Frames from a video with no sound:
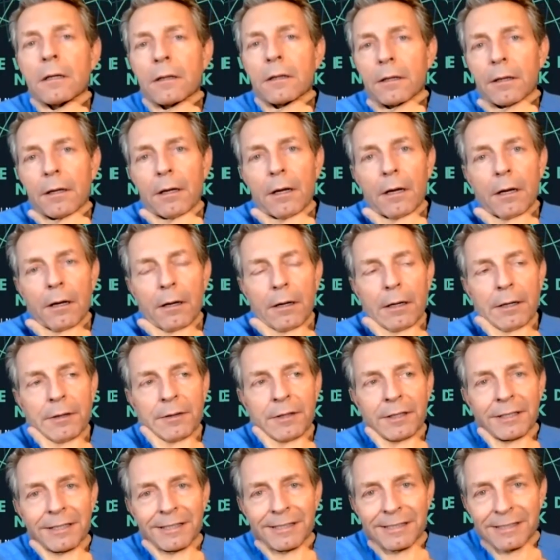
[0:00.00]

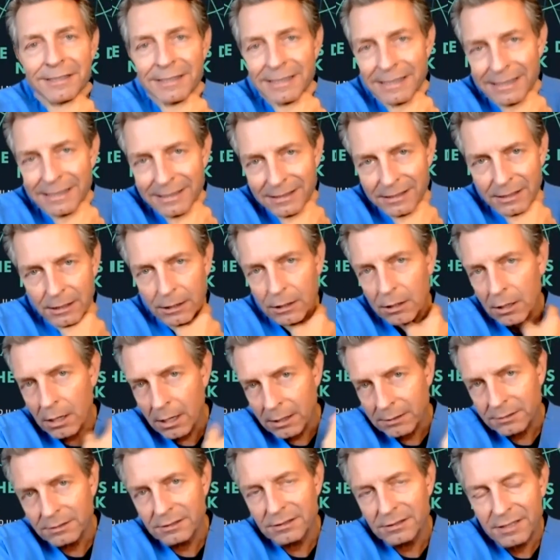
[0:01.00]
the disease that
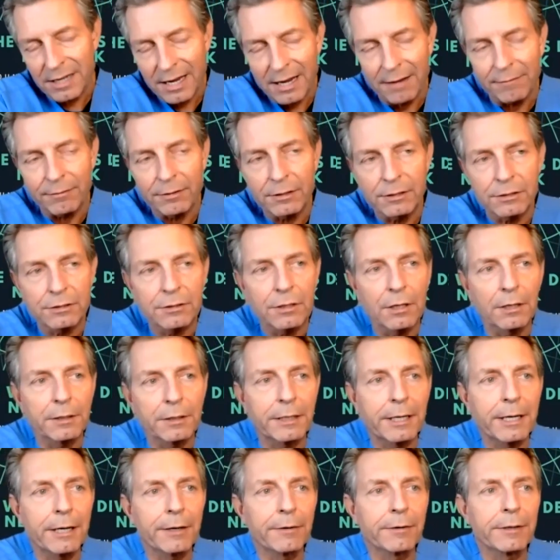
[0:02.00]
causes cavities called
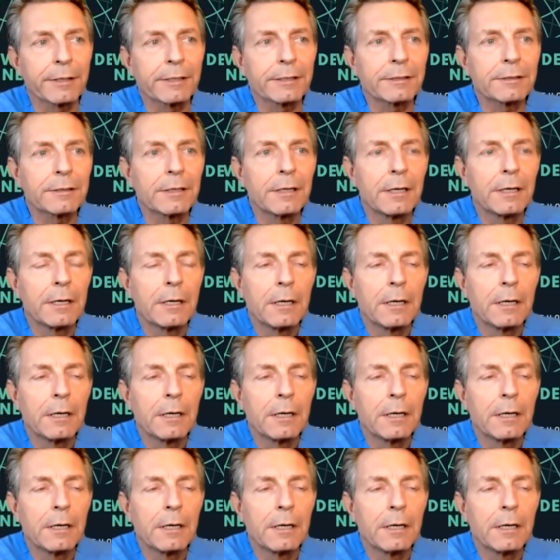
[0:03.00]
caries.